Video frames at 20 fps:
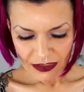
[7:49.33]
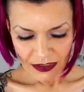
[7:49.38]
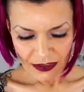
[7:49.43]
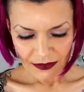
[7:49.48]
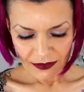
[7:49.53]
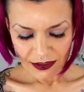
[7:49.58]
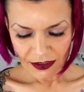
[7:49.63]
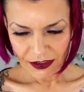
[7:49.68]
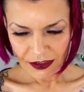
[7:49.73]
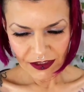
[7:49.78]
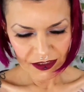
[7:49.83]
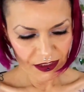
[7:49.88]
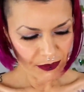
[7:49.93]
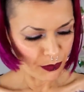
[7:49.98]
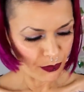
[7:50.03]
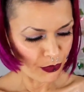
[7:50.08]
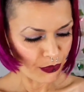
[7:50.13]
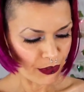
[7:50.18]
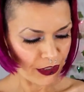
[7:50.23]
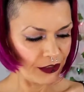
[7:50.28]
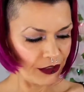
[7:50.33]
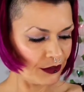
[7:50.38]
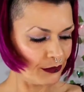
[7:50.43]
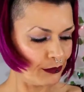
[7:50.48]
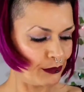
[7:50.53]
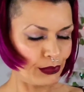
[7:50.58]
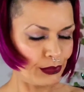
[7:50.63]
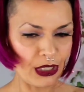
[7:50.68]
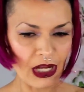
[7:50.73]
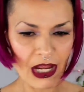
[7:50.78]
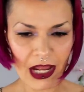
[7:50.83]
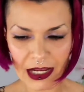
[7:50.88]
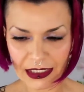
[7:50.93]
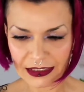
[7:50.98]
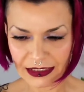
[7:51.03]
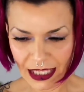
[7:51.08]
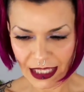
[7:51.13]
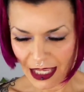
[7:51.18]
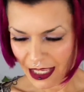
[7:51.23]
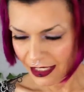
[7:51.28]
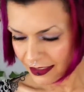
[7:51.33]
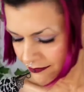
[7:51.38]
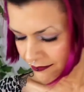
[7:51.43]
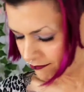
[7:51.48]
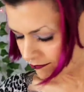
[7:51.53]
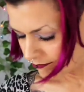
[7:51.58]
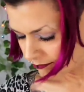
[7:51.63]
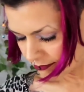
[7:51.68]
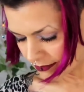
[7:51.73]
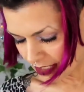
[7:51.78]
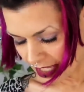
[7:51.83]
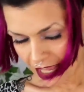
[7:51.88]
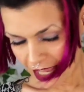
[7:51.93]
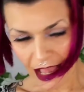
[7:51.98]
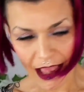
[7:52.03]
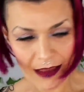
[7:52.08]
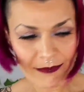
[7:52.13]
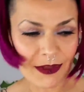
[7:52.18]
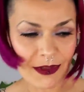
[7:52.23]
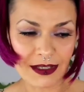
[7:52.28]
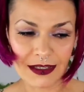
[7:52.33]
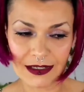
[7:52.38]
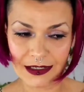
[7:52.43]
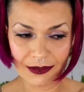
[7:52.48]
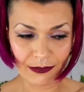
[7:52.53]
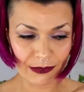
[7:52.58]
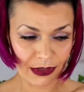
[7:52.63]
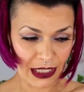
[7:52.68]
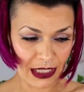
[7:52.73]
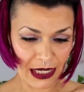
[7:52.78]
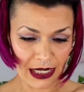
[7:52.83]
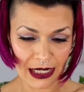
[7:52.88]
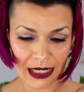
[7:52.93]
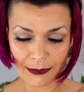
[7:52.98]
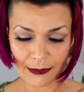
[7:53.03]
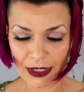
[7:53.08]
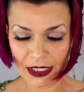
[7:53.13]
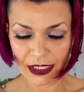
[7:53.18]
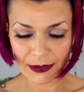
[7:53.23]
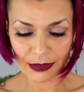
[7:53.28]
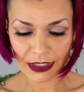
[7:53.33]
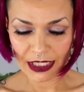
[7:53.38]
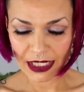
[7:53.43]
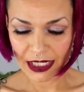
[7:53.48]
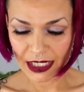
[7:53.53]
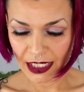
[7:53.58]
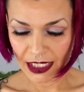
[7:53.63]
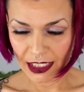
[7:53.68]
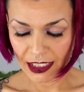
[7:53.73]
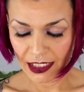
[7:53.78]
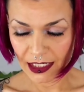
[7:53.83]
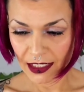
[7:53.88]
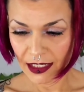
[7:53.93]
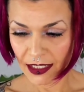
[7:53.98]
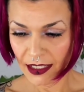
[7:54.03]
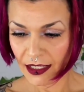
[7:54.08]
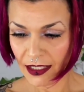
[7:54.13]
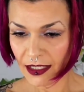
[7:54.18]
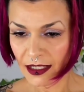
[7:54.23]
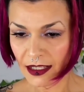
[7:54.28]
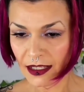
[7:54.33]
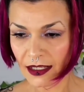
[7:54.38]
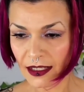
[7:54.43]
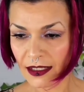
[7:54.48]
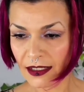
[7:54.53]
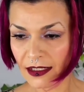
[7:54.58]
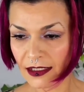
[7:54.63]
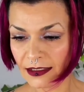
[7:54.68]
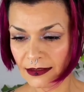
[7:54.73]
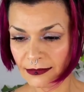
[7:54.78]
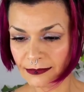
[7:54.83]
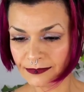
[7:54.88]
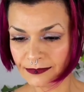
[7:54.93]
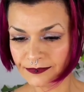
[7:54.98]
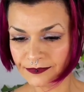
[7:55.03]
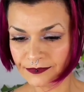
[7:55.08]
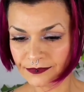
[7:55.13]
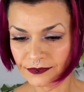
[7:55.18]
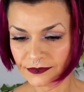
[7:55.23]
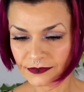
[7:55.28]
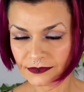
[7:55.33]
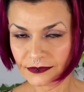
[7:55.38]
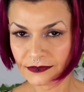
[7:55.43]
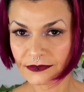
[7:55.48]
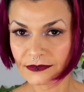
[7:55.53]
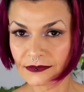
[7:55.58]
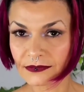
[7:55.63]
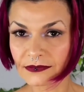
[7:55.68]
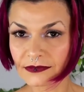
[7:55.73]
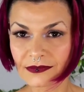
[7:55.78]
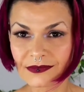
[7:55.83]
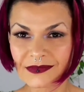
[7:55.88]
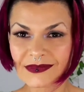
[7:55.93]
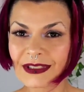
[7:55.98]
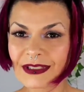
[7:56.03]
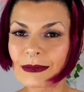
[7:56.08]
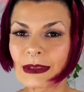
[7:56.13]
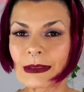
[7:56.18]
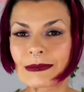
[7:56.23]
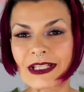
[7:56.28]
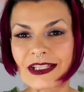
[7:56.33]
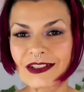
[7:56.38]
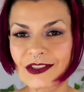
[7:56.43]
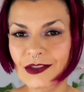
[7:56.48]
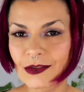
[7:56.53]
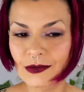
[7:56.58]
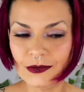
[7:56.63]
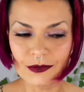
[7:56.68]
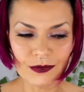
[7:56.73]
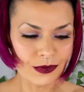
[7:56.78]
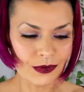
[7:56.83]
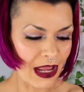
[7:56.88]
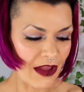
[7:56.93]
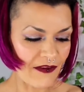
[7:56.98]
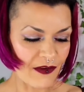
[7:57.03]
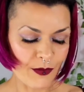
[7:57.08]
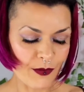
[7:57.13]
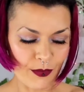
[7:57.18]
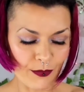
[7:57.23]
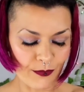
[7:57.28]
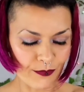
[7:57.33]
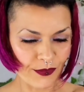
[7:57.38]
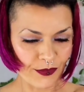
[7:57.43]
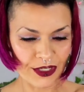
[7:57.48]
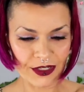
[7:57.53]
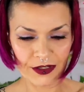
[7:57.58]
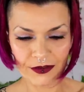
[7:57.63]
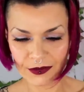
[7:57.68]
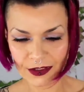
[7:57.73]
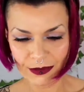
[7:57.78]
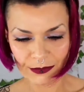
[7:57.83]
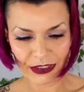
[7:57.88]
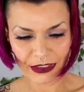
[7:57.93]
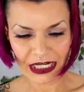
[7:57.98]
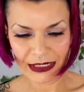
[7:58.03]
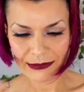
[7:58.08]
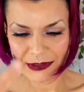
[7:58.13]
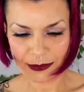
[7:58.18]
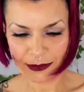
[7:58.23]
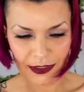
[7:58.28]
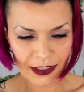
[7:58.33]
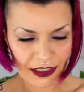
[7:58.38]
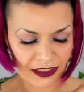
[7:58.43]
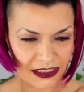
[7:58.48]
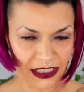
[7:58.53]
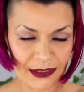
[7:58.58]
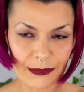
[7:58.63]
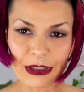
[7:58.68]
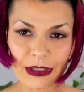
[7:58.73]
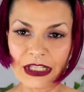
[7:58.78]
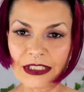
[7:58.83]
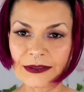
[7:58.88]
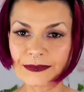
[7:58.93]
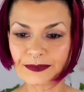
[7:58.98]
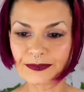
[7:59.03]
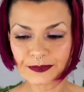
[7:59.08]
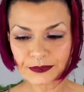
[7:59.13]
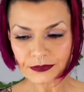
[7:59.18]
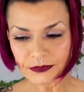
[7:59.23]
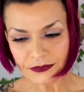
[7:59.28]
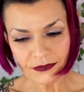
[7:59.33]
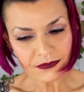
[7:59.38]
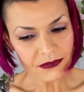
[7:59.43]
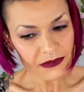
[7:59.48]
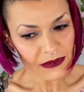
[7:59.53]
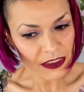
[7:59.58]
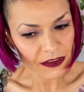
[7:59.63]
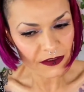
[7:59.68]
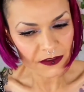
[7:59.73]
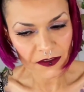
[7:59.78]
this is a pretty good box. I'm not gonna complain. I'm not complaining. And sometimes I do have a complain about Boxy, but there's